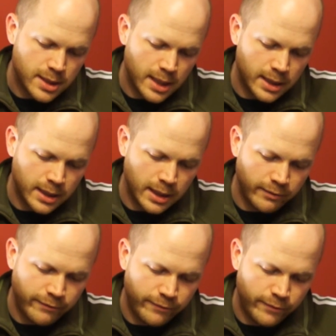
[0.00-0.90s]
And
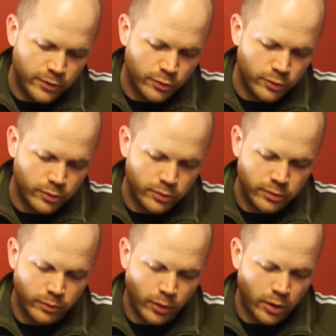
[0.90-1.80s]
if
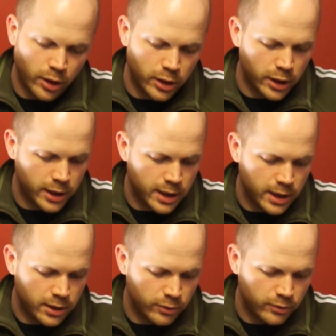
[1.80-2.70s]
you were
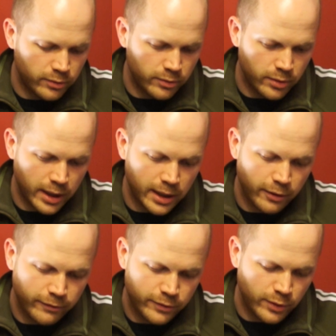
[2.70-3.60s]
unlucky
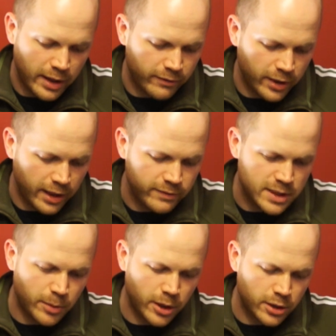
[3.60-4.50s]
enough to have a heavy
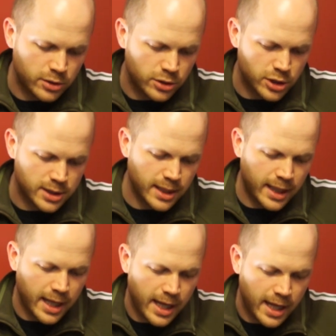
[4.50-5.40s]
spawn, just like
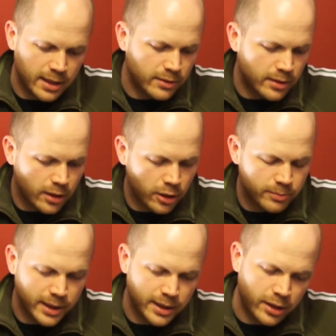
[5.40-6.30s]
I had on
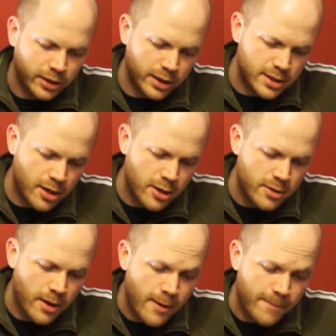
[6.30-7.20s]
my darkness
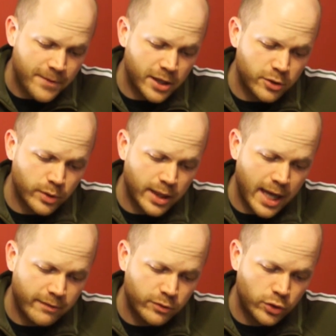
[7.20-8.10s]
card, then you would
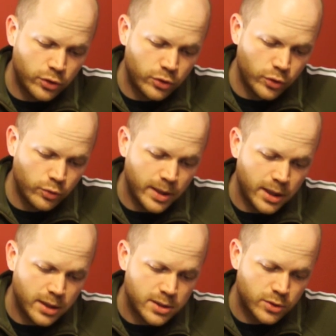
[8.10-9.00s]
have 2
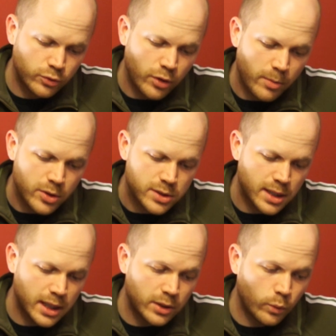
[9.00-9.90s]
minions, 2 grubbers,
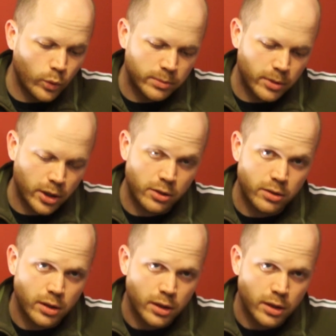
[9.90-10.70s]
and 1 mucker.